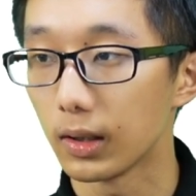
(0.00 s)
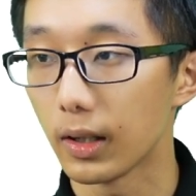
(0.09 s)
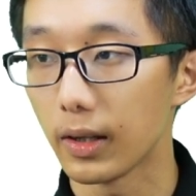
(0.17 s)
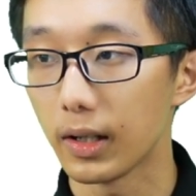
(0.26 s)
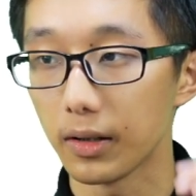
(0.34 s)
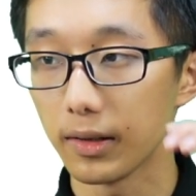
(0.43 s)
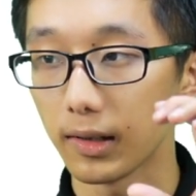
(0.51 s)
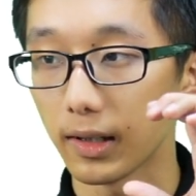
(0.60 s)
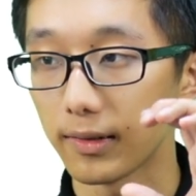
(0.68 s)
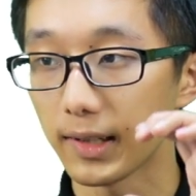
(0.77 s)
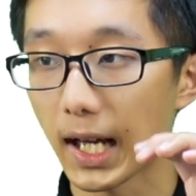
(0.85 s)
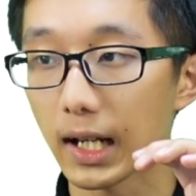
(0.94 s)
There is a
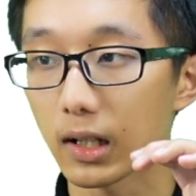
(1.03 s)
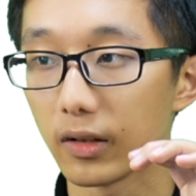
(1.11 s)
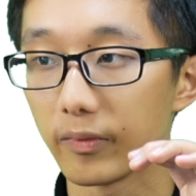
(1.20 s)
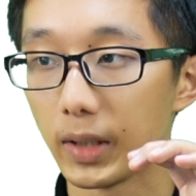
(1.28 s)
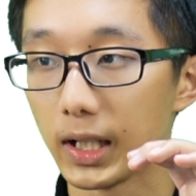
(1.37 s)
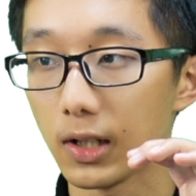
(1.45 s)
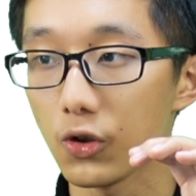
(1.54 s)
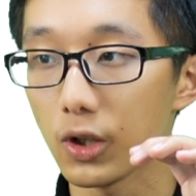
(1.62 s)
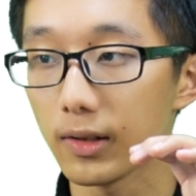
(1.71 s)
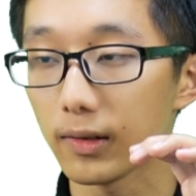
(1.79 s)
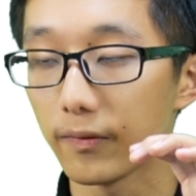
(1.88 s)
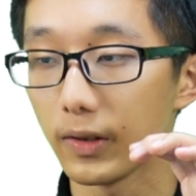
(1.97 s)
sac of
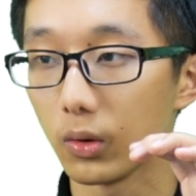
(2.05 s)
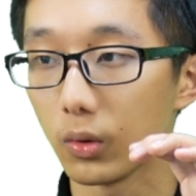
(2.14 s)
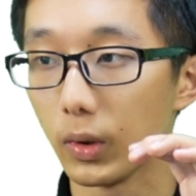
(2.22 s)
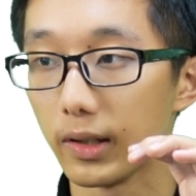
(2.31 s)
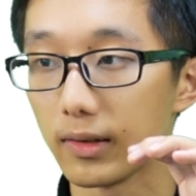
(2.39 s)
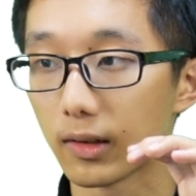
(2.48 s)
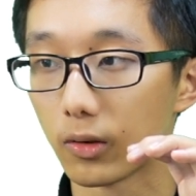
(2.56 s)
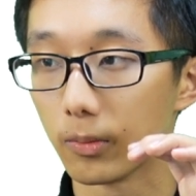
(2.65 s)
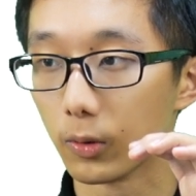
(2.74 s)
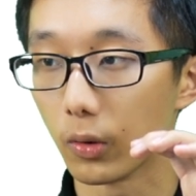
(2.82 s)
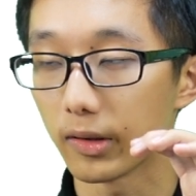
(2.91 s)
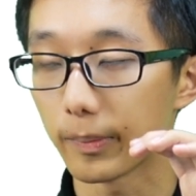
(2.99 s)
meninges filled with
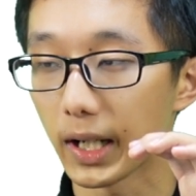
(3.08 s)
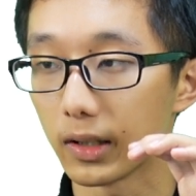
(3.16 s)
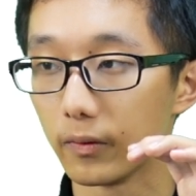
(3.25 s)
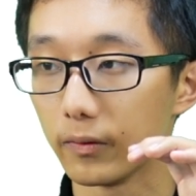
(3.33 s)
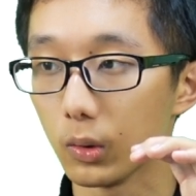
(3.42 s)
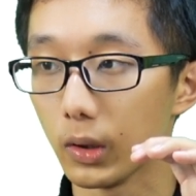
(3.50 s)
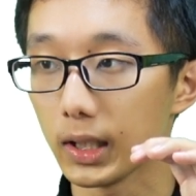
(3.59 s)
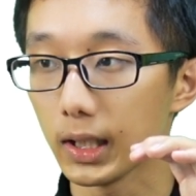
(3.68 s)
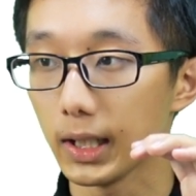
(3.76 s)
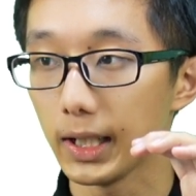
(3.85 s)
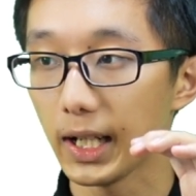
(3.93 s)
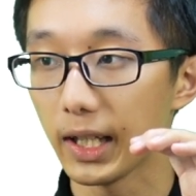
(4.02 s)
cerebrospinal fluid,
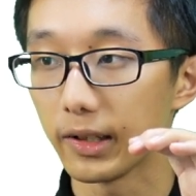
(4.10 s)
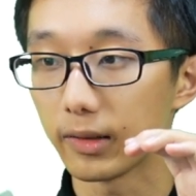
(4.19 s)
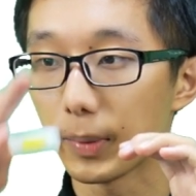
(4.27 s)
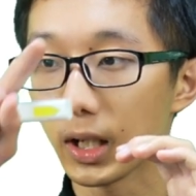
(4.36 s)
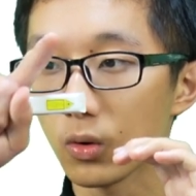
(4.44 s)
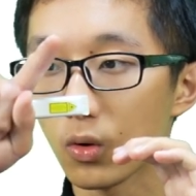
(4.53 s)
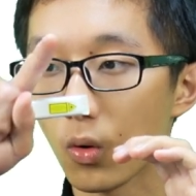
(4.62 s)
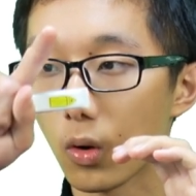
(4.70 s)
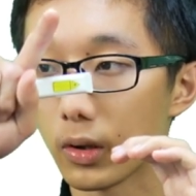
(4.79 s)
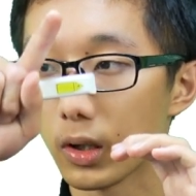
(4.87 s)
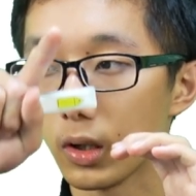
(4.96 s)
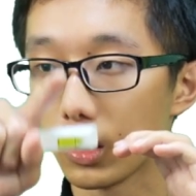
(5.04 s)
and the spinal
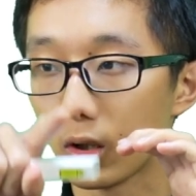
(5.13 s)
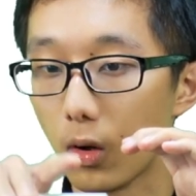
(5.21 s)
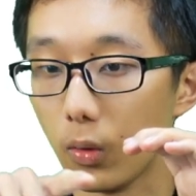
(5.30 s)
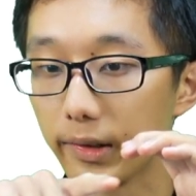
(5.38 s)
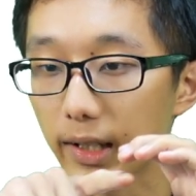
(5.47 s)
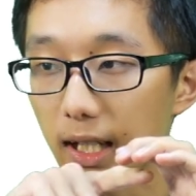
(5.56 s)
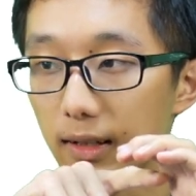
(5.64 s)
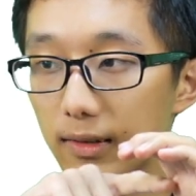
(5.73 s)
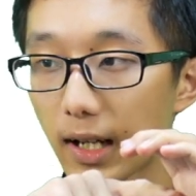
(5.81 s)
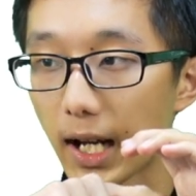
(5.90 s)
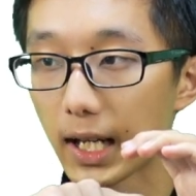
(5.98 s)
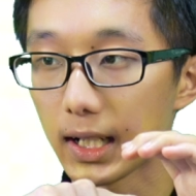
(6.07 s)
cord goes
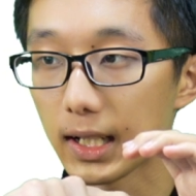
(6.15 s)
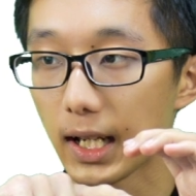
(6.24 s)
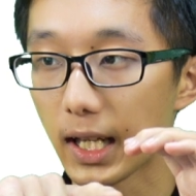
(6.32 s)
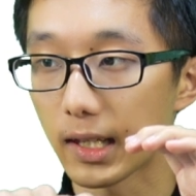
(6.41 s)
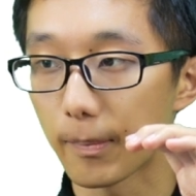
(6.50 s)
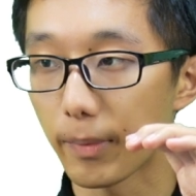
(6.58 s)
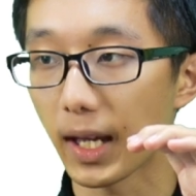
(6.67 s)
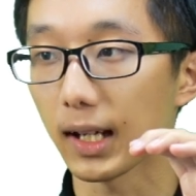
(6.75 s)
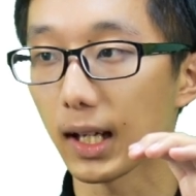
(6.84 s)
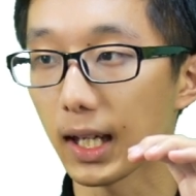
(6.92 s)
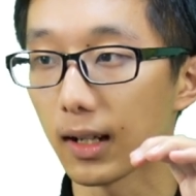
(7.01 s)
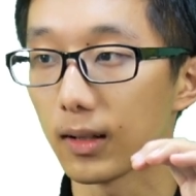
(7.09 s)
inside and then back
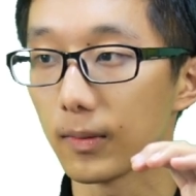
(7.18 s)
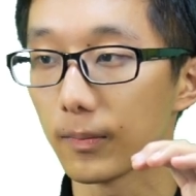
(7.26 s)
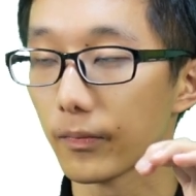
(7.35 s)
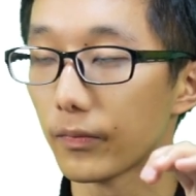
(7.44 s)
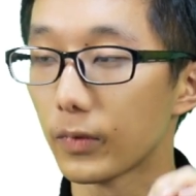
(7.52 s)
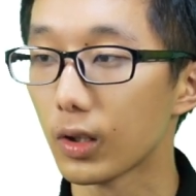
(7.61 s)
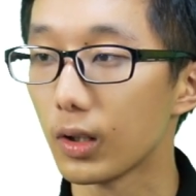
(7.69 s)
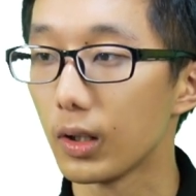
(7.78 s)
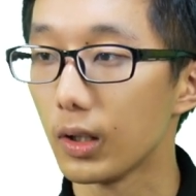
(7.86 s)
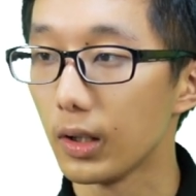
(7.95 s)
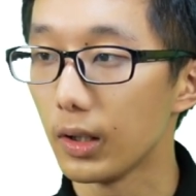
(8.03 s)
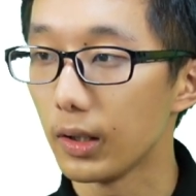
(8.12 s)
again.
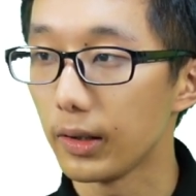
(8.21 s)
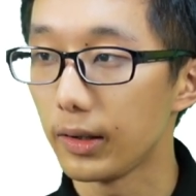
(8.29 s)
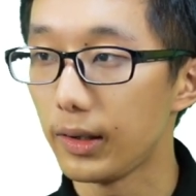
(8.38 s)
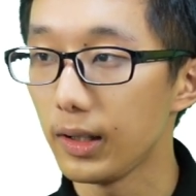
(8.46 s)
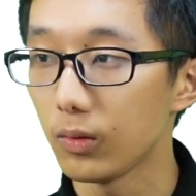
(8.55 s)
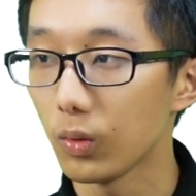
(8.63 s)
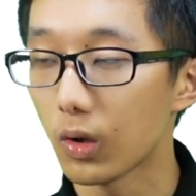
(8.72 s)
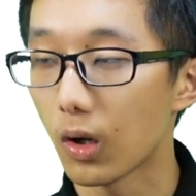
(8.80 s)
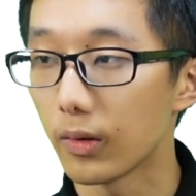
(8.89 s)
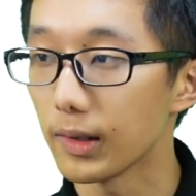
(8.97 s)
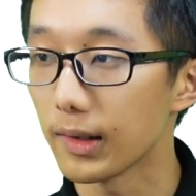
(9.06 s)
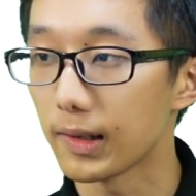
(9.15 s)
This will
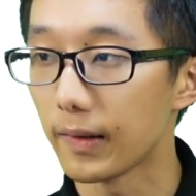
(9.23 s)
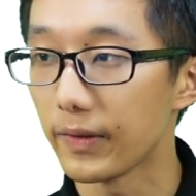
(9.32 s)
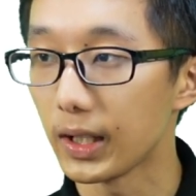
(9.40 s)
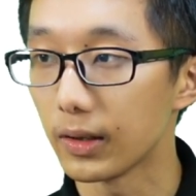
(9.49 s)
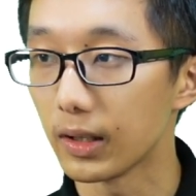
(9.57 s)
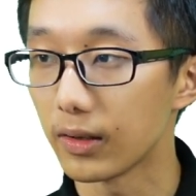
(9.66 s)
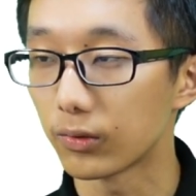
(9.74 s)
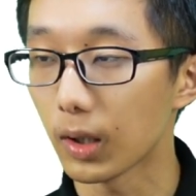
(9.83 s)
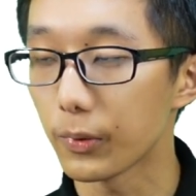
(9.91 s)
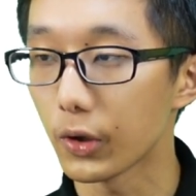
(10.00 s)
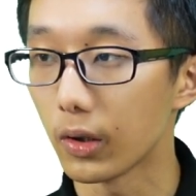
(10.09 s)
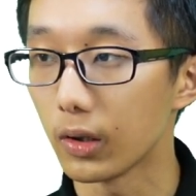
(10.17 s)
cause a severe
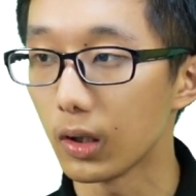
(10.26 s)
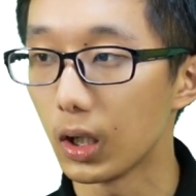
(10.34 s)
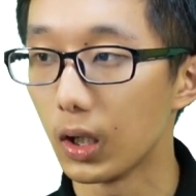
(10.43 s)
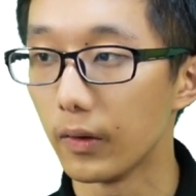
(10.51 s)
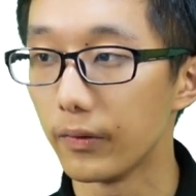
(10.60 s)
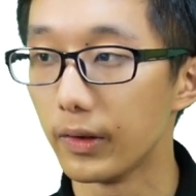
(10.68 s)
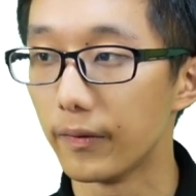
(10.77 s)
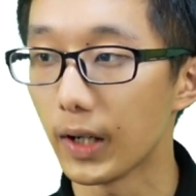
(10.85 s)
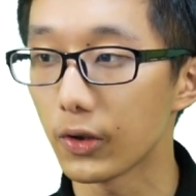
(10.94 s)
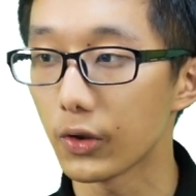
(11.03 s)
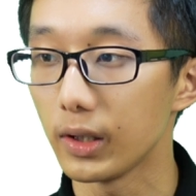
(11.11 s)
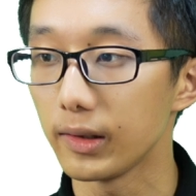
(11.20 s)
disruption of the
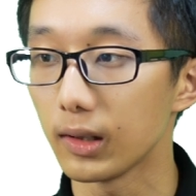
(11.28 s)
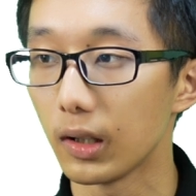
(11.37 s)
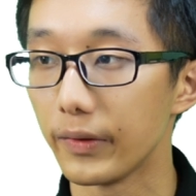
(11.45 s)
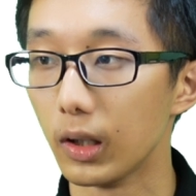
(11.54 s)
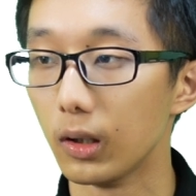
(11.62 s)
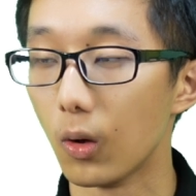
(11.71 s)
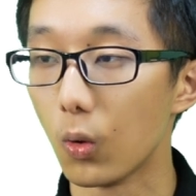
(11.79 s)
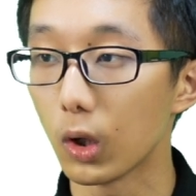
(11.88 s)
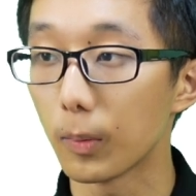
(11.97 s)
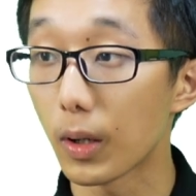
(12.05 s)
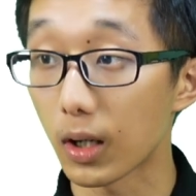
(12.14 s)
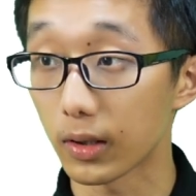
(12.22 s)
functions of the
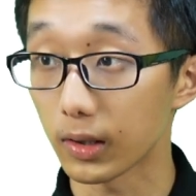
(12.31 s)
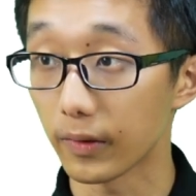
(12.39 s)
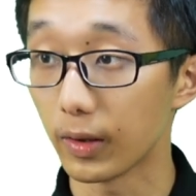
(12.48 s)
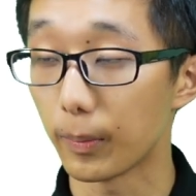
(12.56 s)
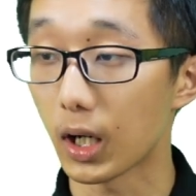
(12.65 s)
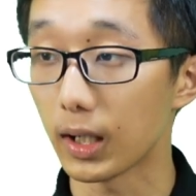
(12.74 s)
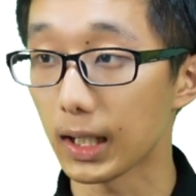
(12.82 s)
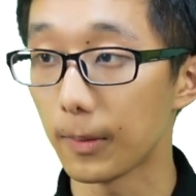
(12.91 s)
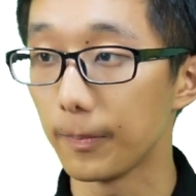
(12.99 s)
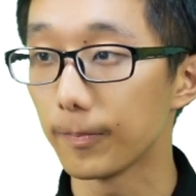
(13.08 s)
lower part of the body.